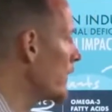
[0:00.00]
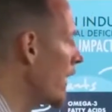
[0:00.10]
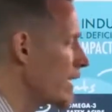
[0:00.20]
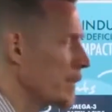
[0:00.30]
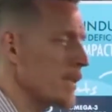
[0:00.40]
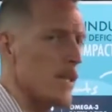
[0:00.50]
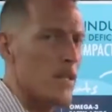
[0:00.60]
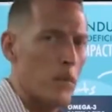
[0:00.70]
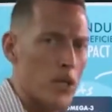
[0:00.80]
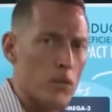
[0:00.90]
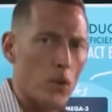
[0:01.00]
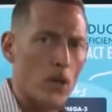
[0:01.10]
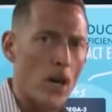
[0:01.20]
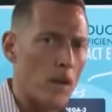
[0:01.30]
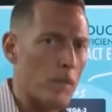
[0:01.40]
Vitamin D is much more
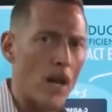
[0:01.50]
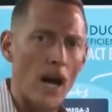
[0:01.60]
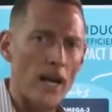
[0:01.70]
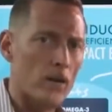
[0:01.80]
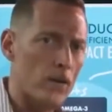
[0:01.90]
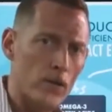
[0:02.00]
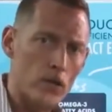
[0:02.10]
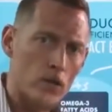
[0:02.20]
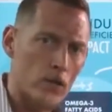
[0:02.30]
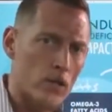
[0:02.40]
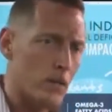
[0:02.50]
common. Iron deficiency